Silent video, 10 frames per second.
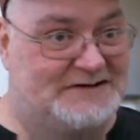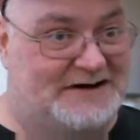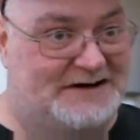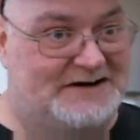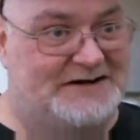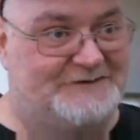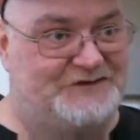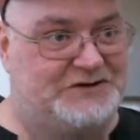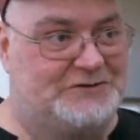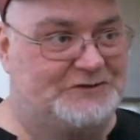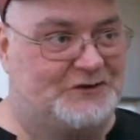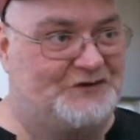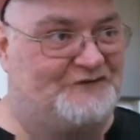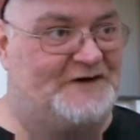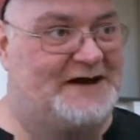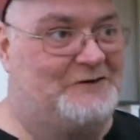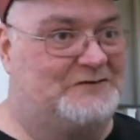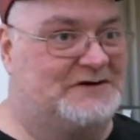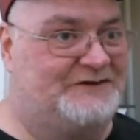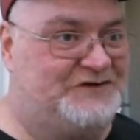If you don't
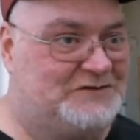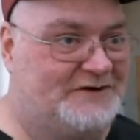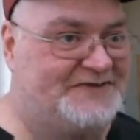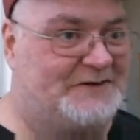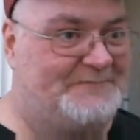hit